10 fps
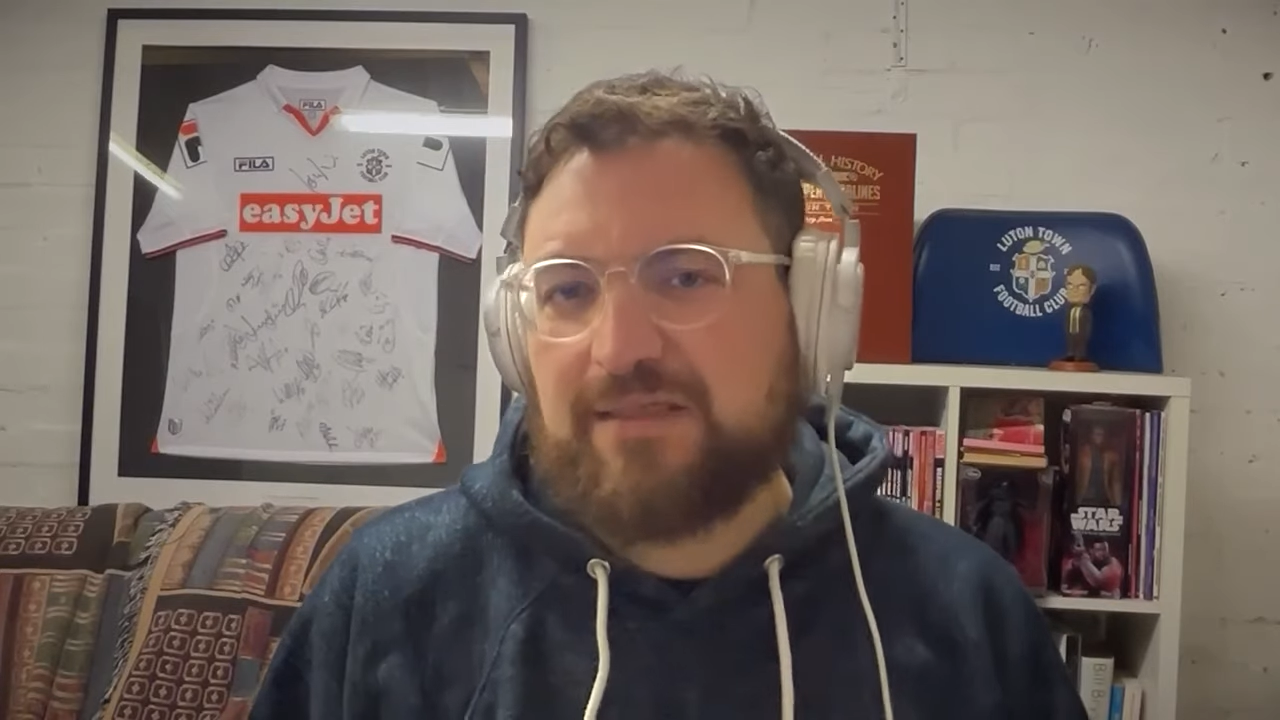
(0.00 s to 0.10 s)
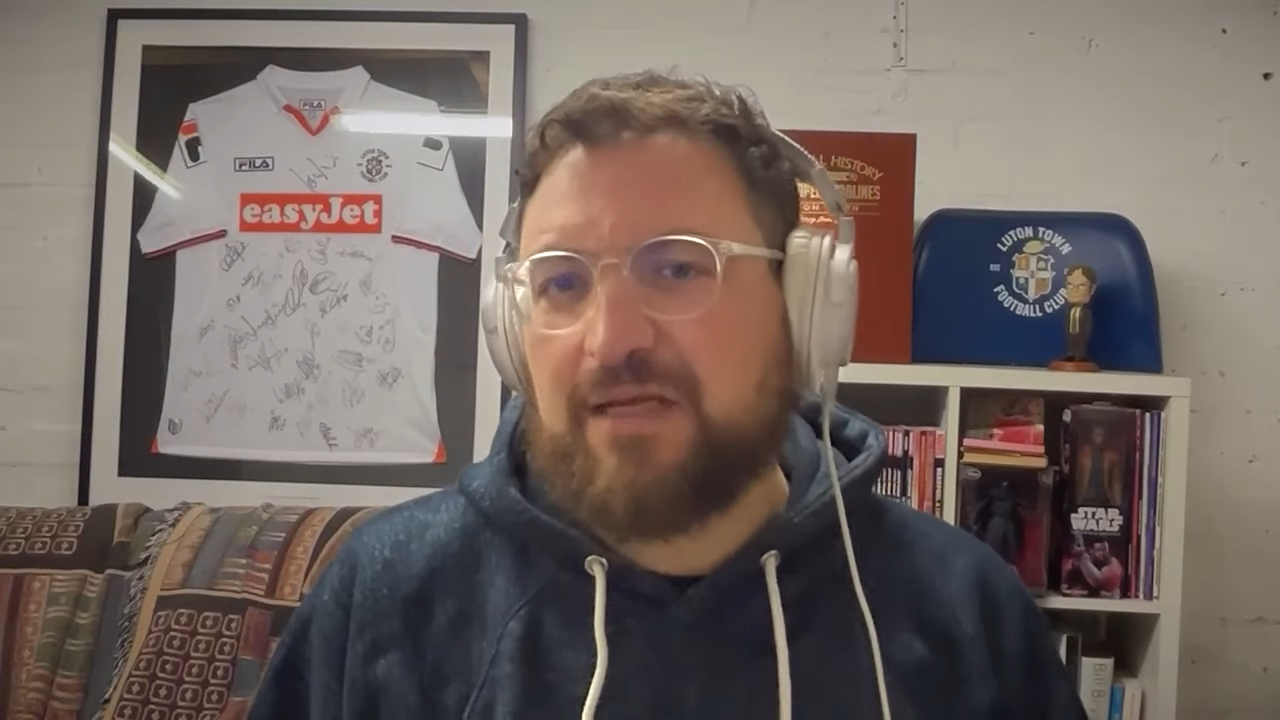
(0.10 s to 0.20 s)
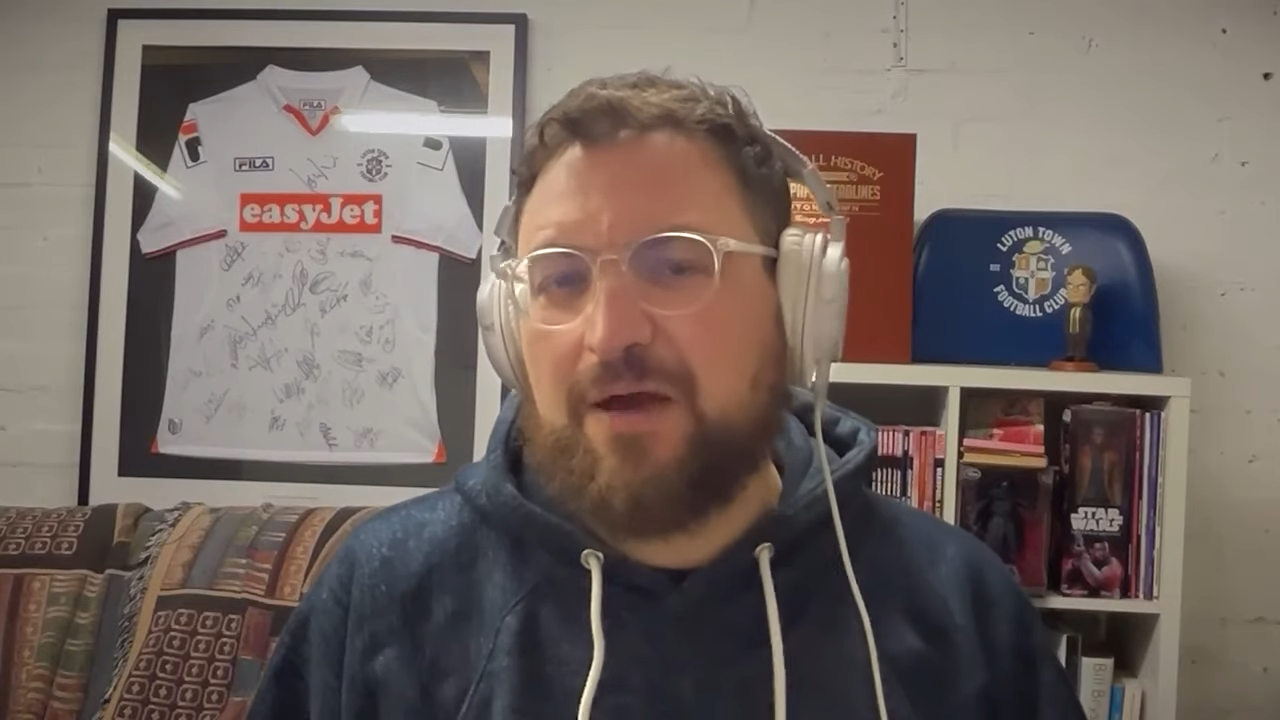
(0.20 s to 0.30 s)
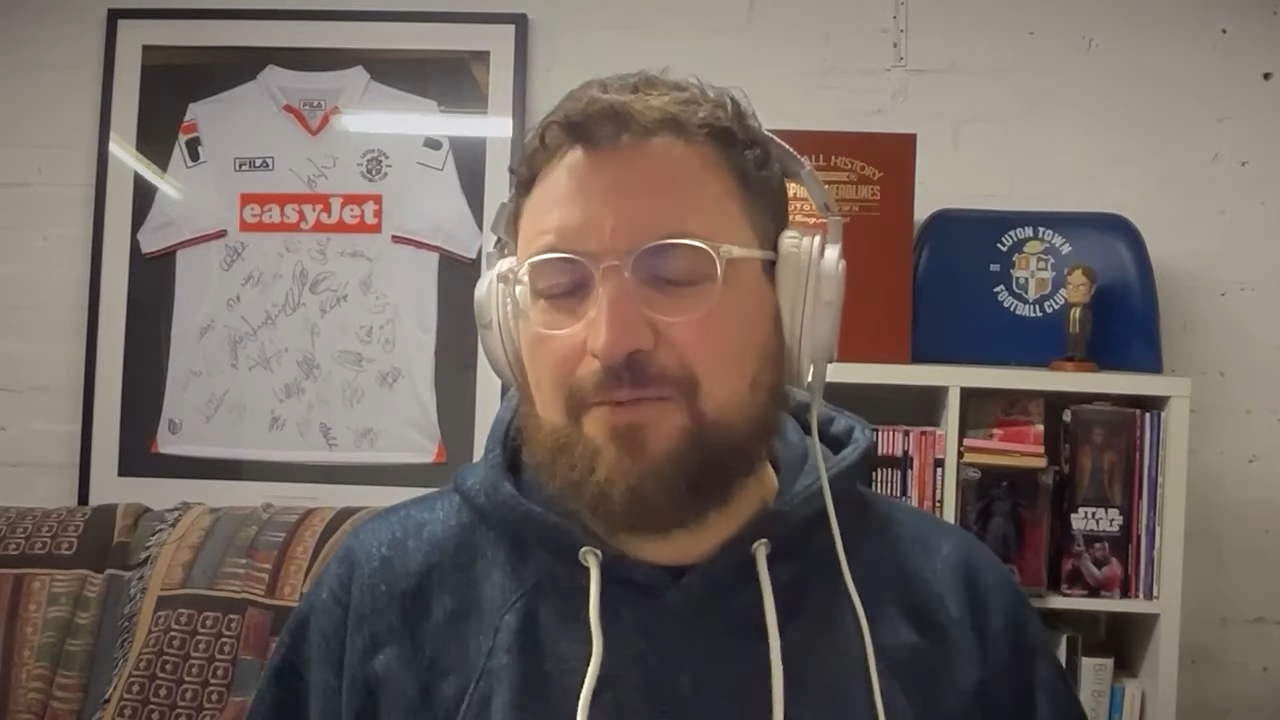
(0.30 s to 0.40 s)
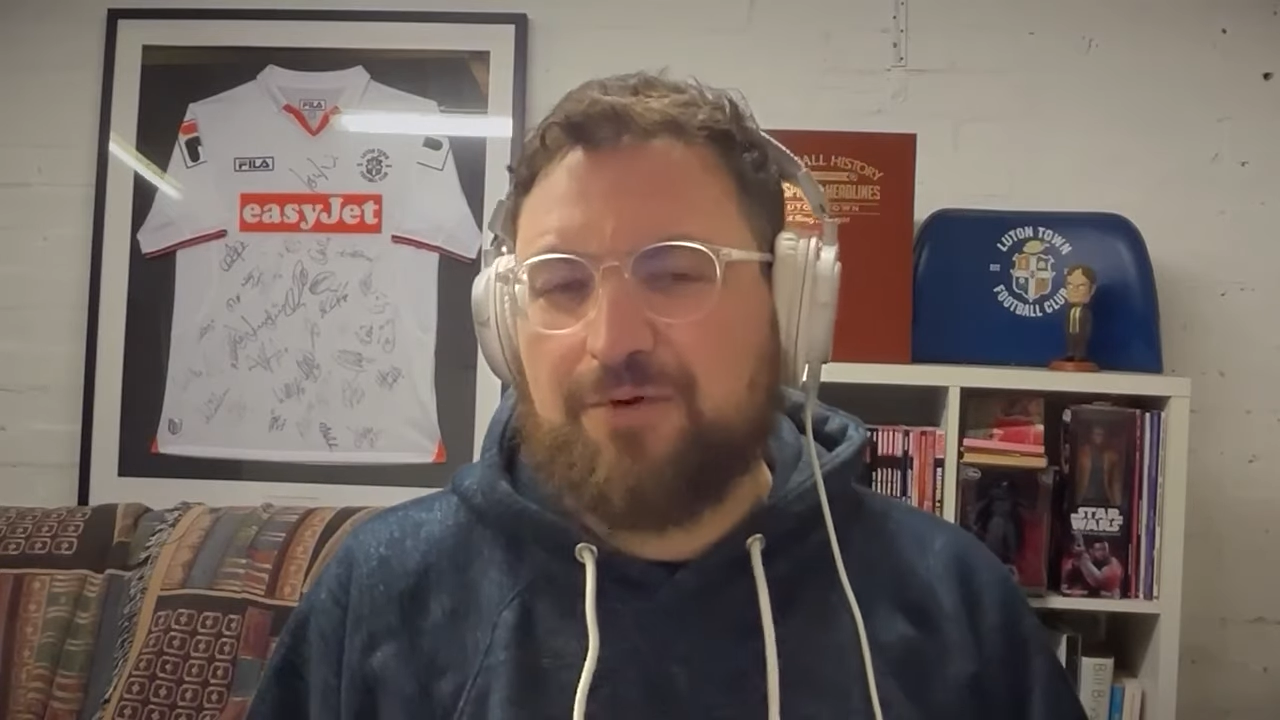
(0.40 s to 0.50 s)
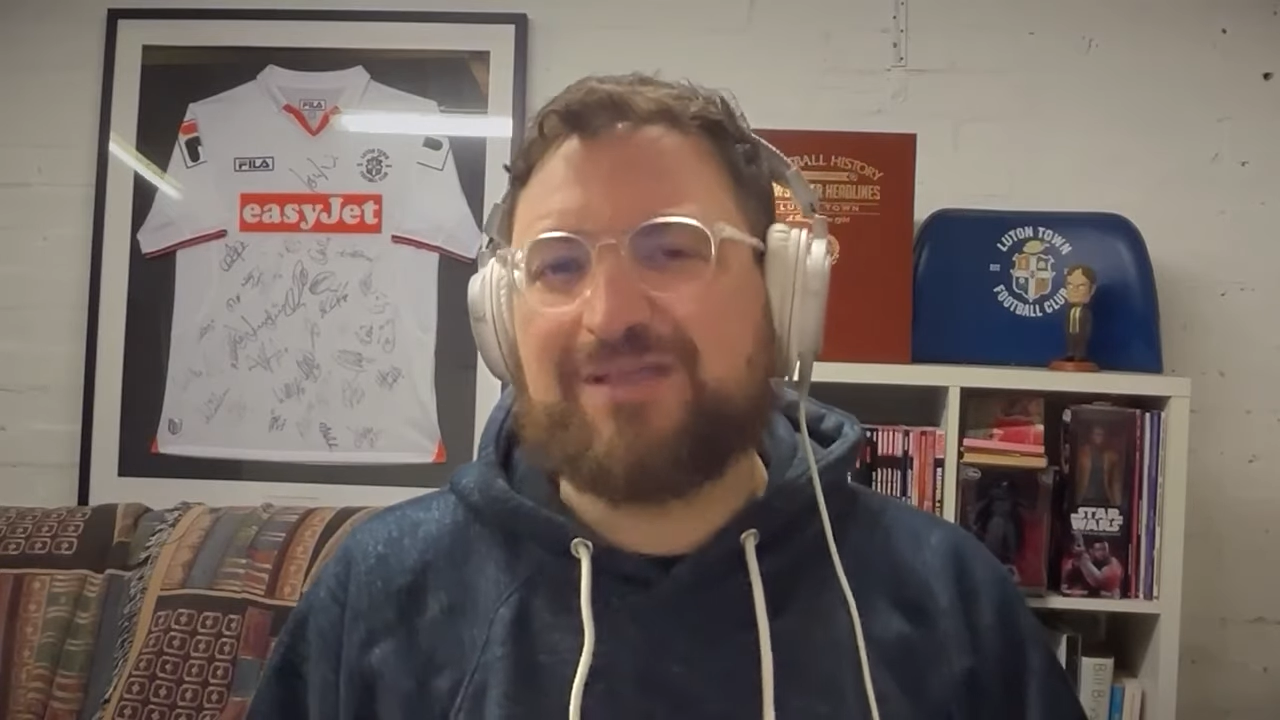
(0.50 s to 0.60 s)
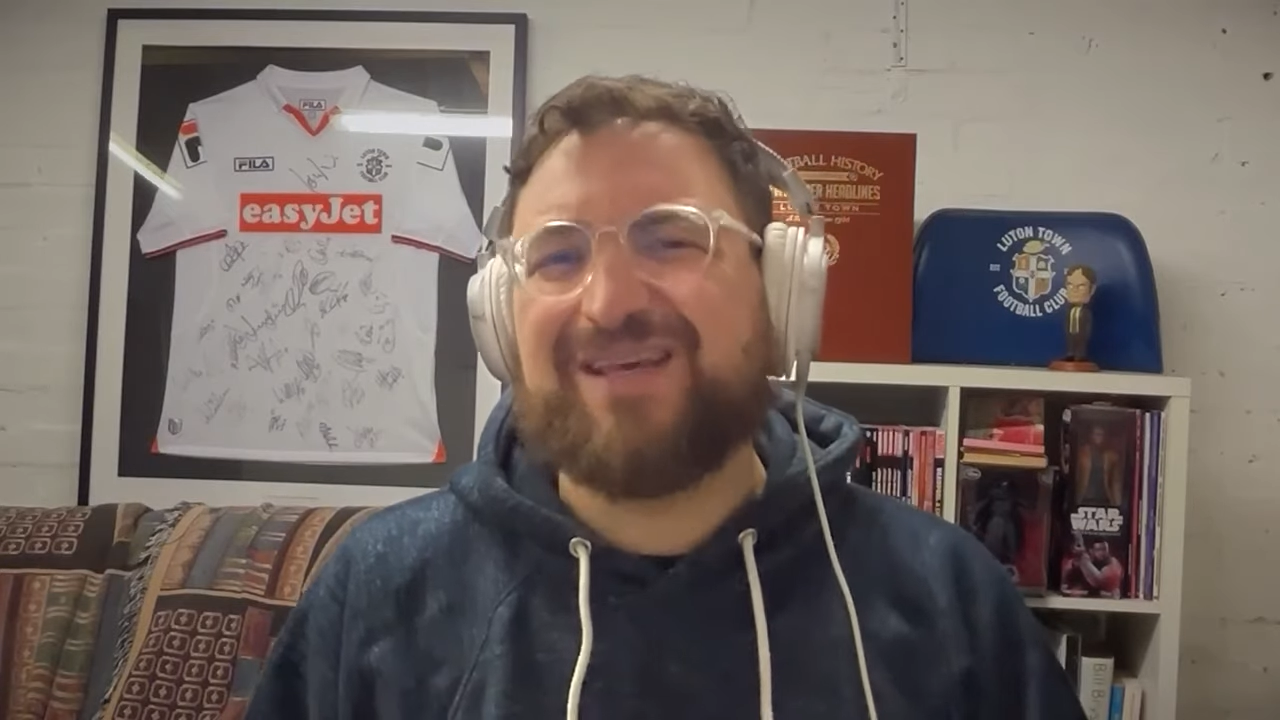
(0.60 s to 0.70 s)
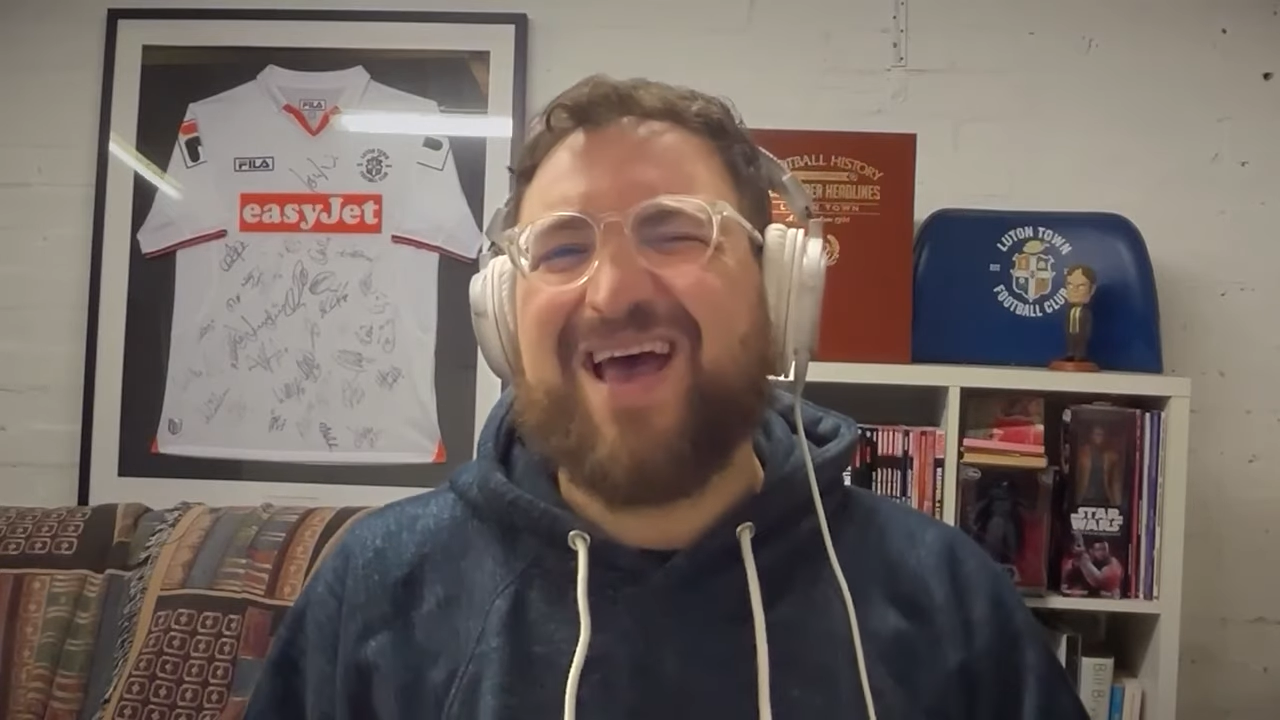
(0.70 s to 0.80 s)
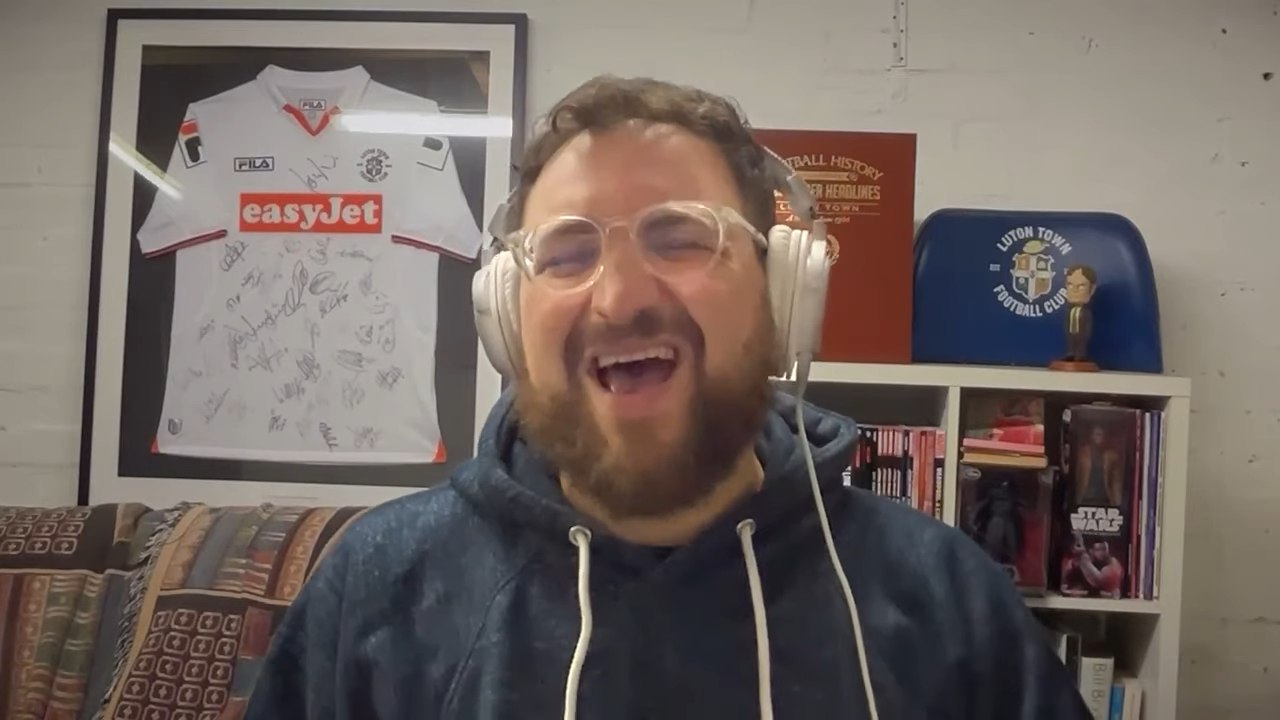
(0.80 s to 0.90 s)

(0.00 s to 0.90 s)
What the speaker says: so there was